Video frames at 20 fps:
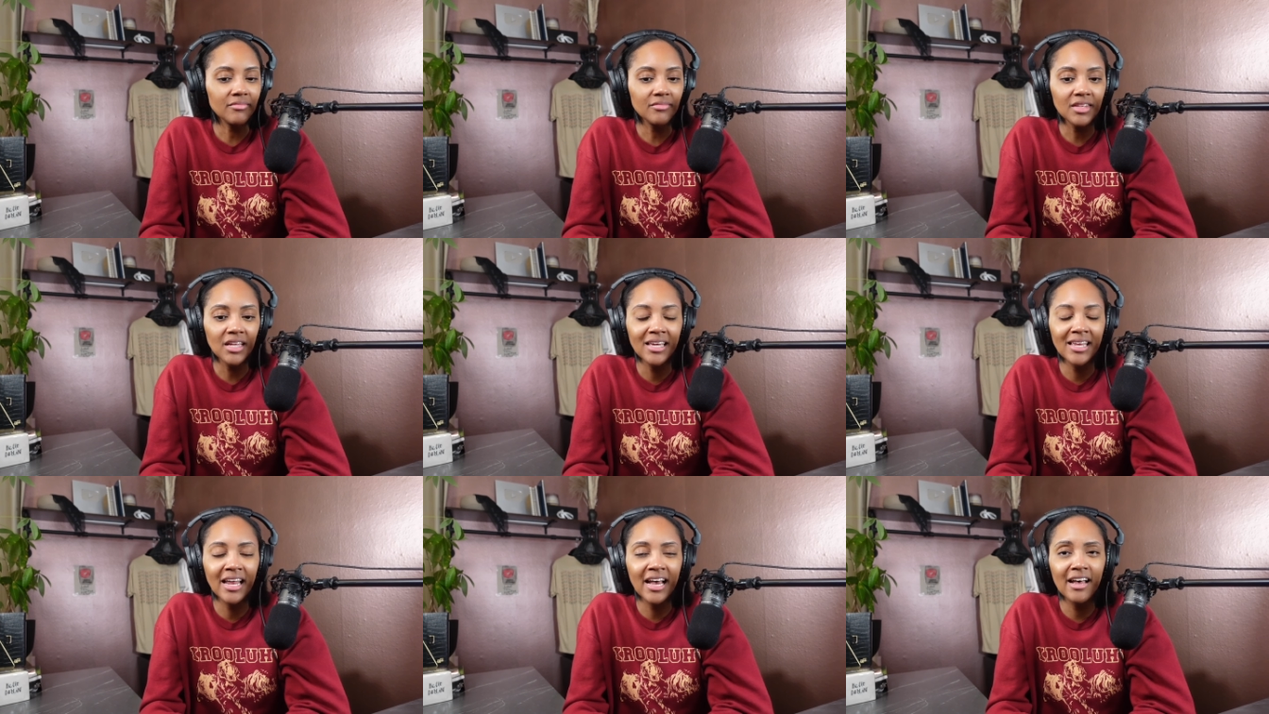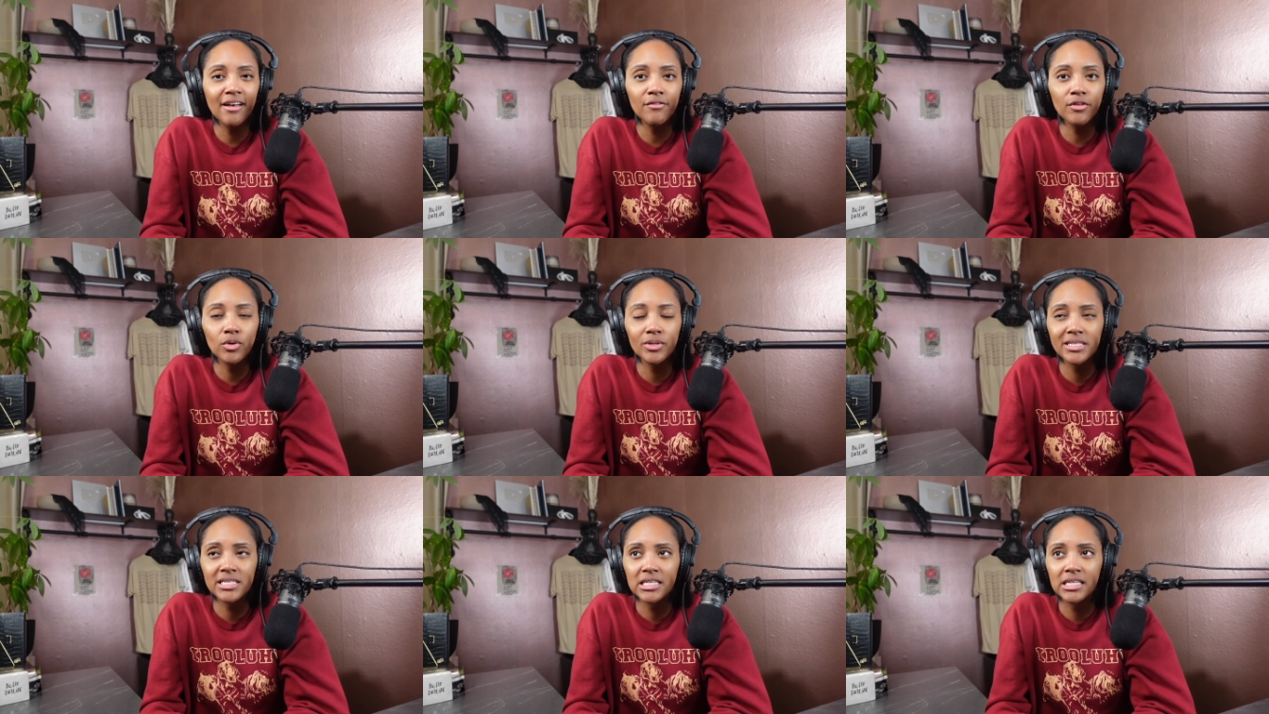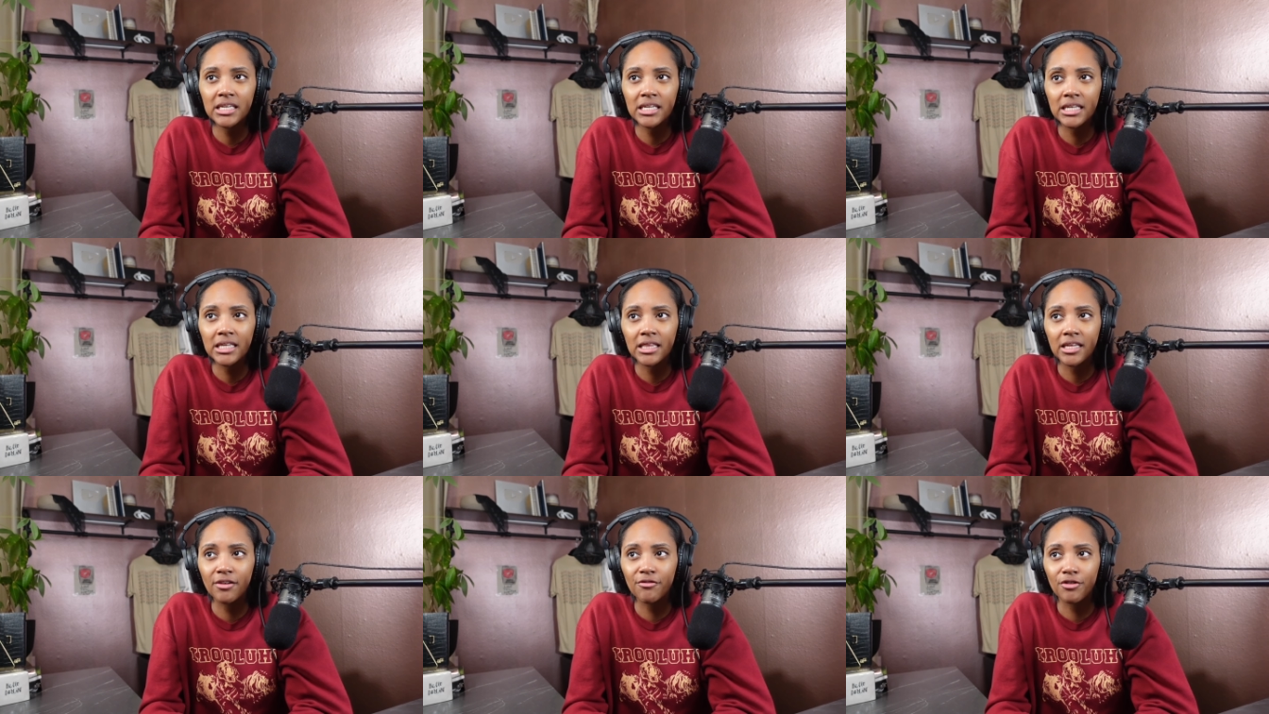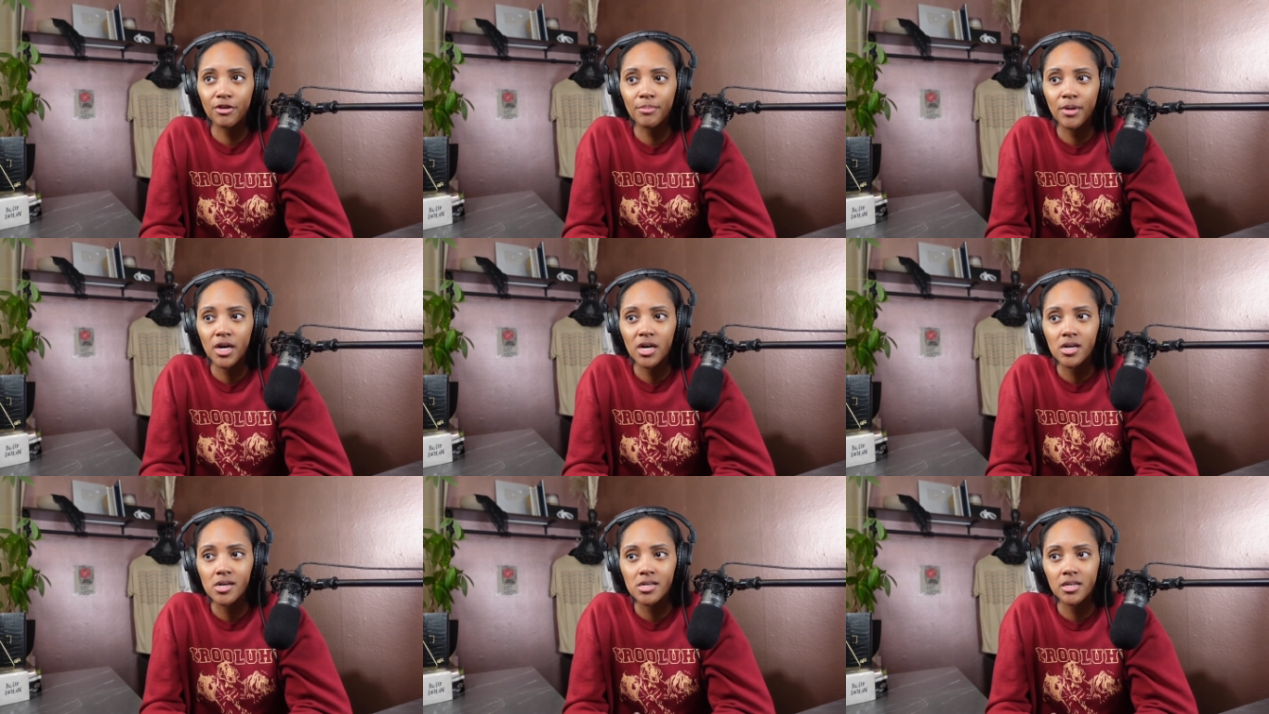And I haven't seen anything from
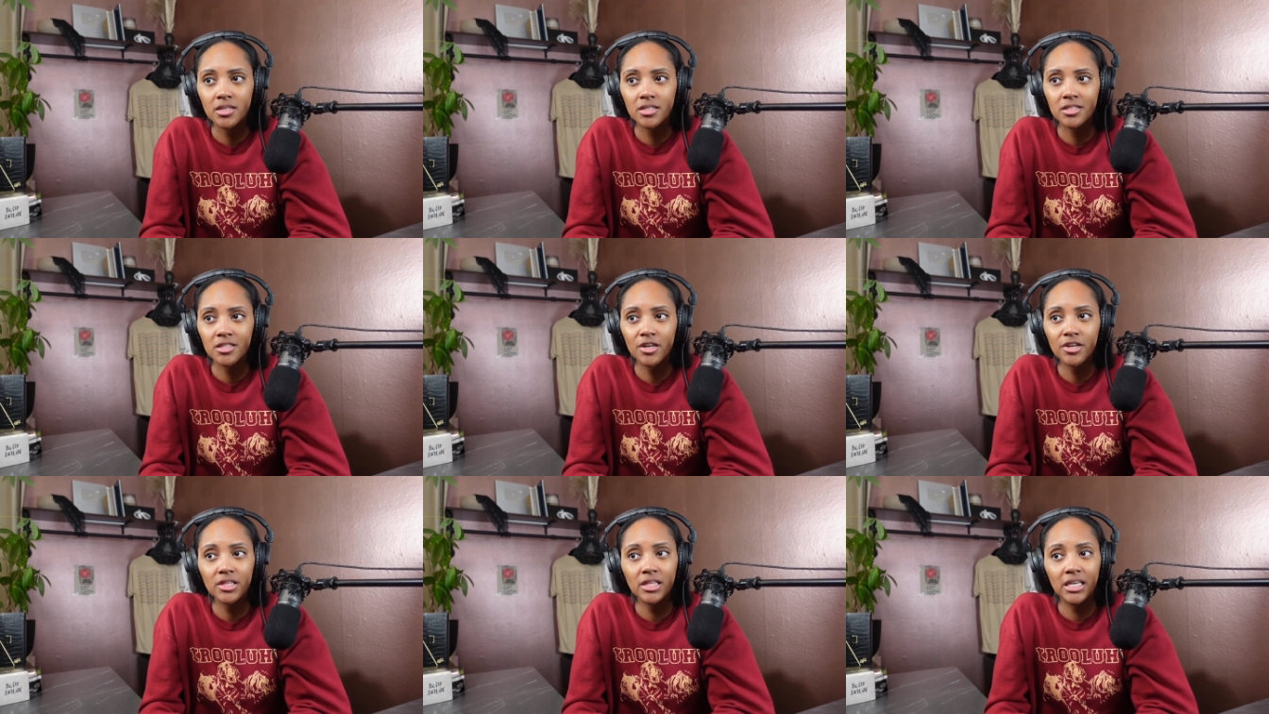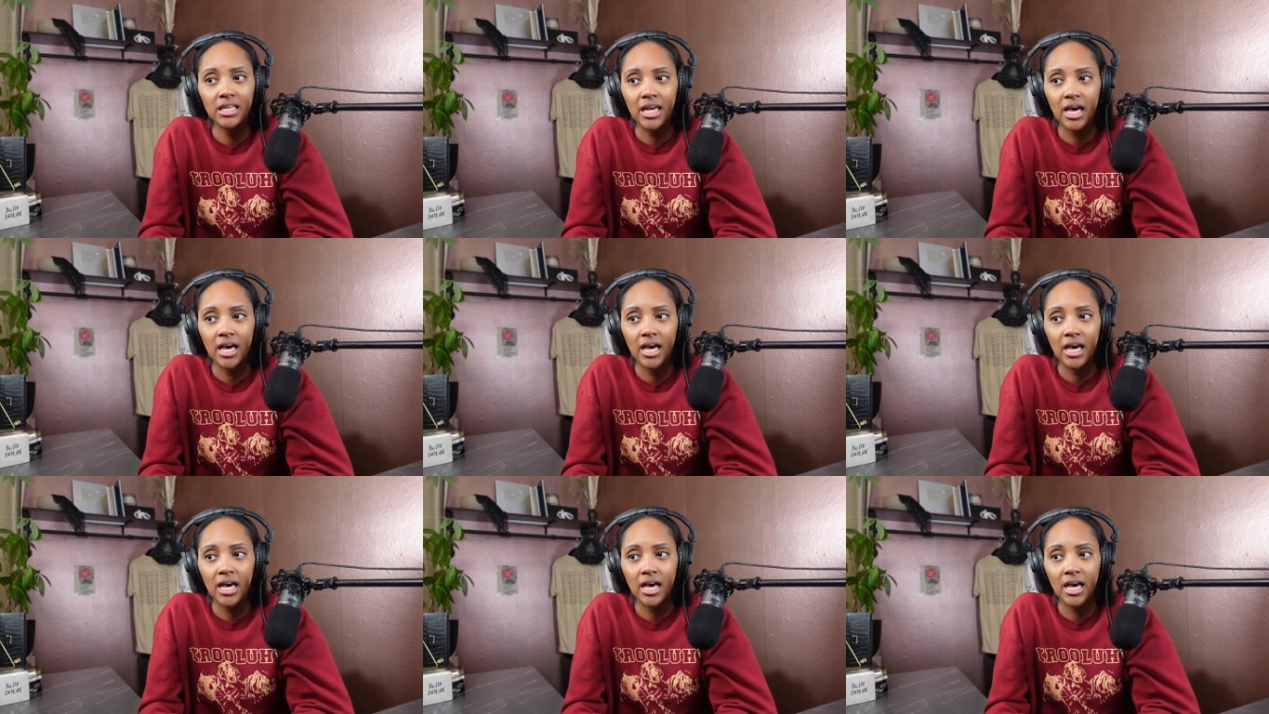her, certainly